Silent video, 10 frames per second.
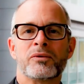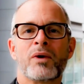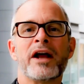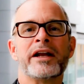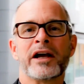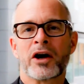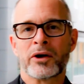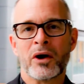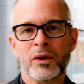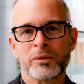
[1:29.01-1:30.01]
writing
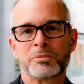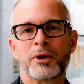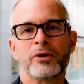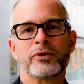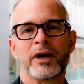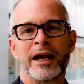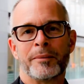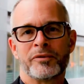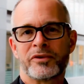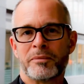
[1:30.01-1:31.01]
our own
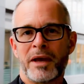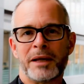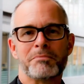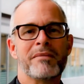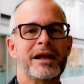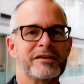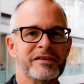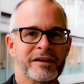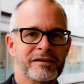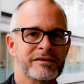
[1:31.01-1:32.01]
programs to make
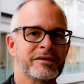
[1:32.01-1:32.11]
medicines,